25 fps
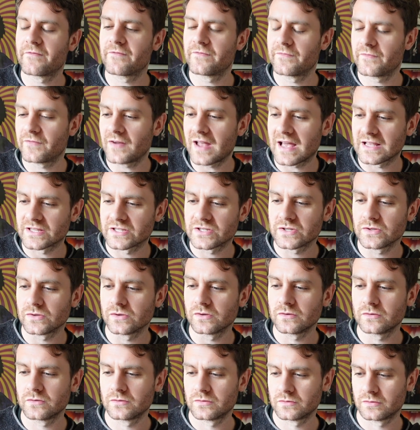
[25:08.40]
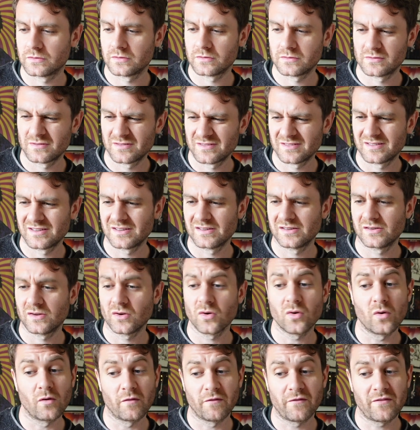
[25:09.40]
flat 2,
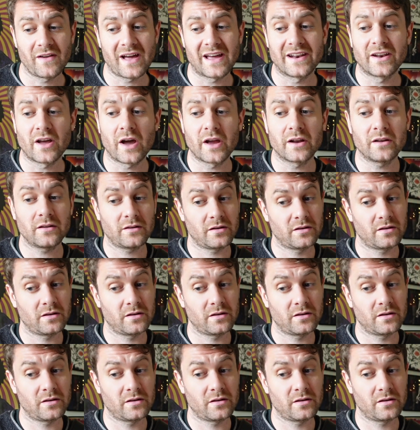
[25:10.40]
flat 9.